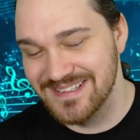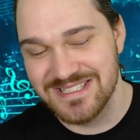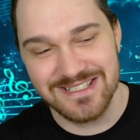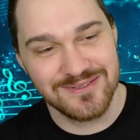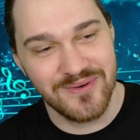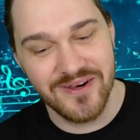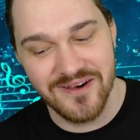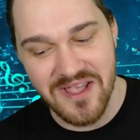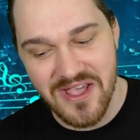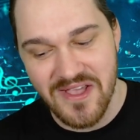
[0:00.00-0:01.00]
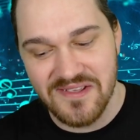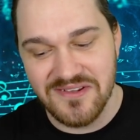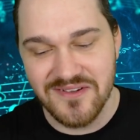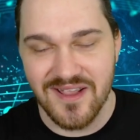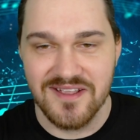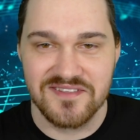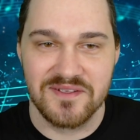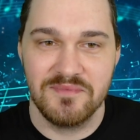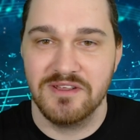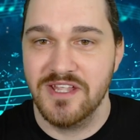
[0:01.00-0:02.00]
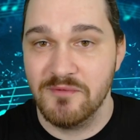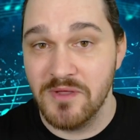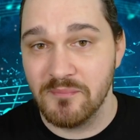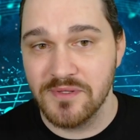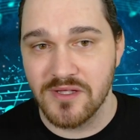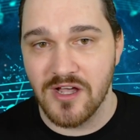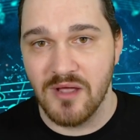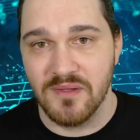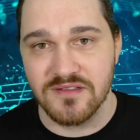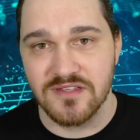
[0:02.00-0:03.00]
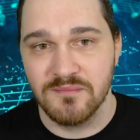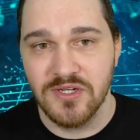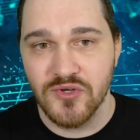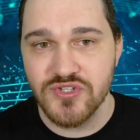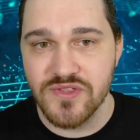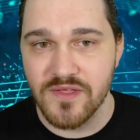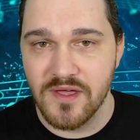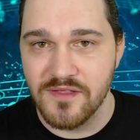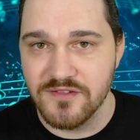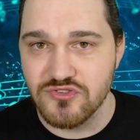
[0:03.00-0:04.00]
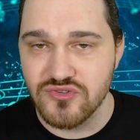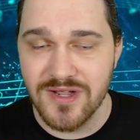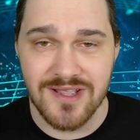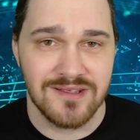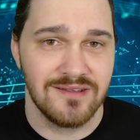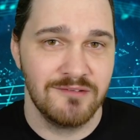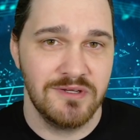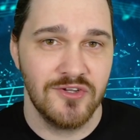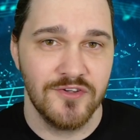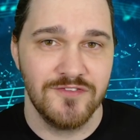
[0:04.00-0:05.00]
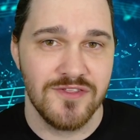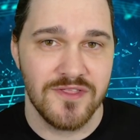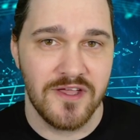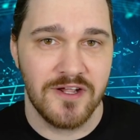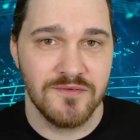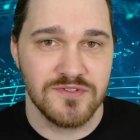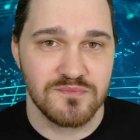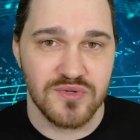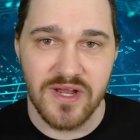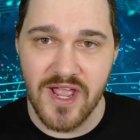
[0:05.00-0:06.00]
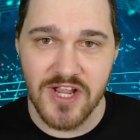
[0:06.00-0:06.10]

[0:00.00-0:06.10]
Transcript: this is where you guys come in. Hit me up in the comments. Let me know what you thought of this track. Let me know if you thought I was pretty